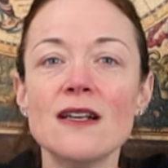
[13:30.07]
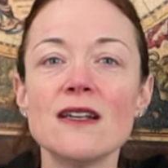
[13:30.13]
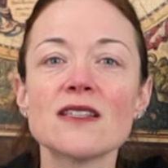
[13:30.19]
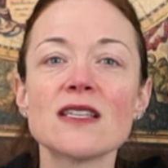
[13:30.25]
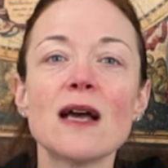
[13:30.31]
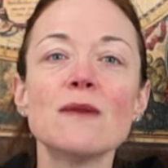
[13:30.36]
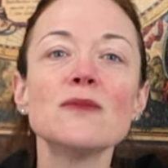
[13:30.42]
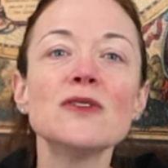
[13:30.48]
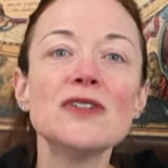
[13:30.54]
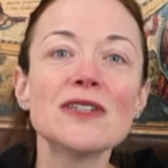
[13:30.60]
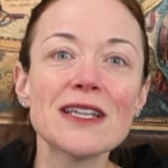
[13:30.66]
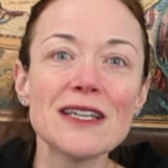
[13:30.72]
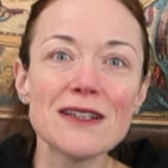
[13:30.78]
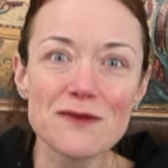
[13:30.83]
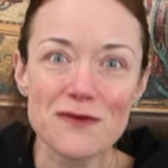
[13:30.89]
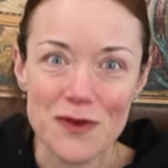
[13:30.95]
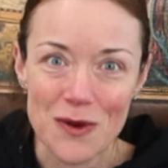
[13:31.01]
So I'm
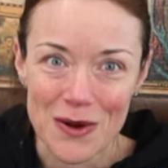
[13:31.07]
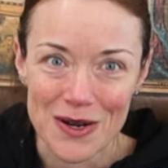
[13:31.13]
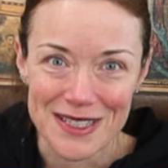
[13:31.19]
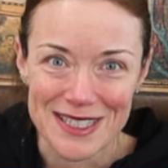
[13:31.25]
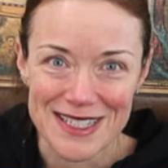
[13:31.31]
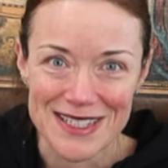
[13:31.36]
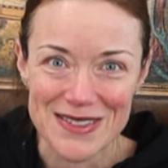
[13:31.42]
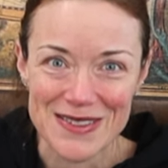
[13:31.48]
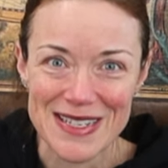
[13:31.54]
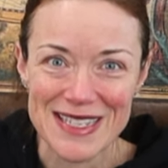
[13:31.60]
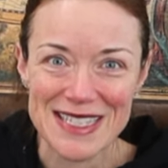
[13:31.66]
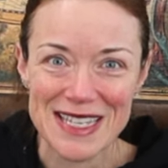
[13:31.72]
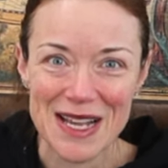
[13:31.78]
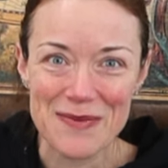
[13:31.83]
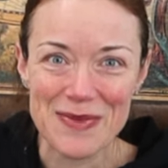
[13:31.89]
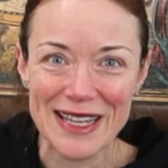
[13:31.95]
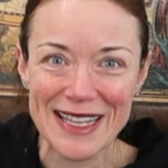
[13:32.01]
looking forward to doing
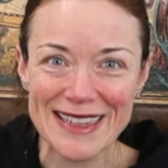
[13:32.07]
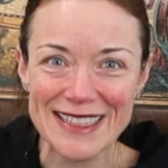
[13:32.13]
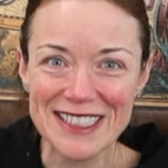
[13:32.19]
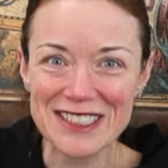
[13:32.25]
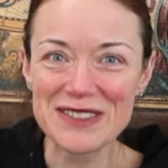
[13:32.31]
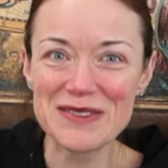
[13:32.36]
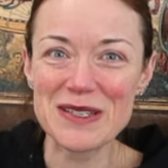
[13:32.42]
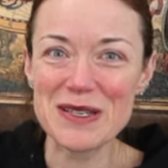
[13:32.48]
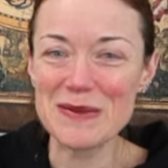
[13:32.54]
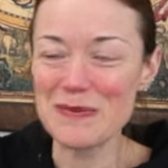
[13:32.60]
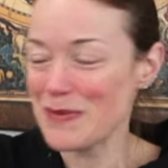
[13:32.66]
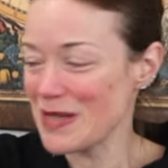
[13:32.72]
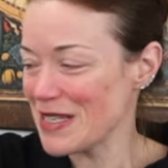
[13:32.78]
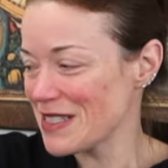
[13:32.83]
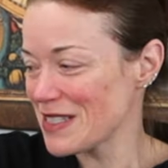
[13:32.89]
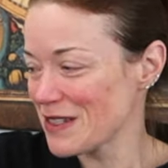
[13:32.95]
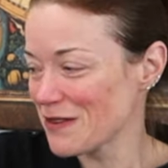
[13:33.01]
something a little
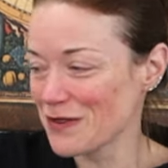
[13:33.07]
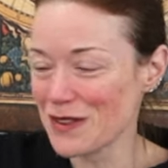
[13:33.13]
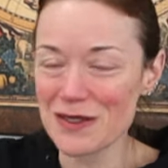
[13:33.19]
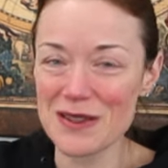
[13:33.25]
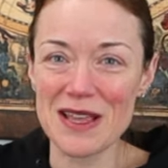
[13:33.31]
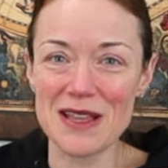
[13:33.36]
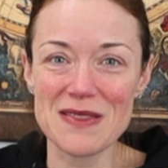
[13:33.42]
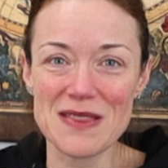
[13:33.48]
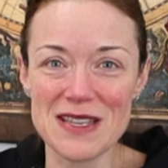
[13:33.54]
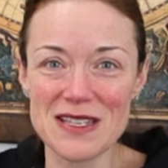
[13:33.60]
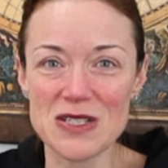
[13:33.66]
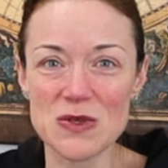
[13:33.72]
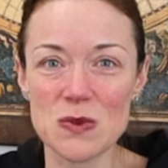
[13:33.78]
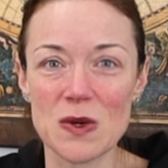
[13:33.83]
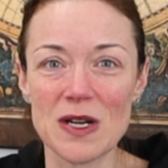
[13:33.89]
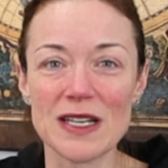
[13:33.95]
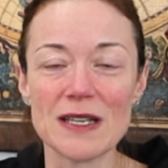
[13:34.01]
bit different than
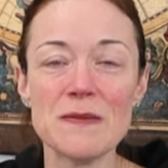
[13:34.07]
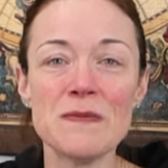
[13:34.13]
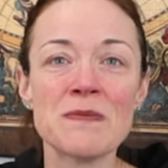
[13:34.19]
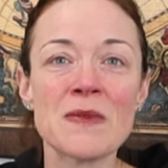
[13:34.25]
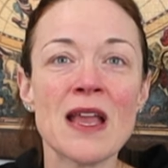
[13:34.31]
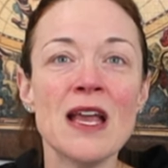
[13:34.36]
this one.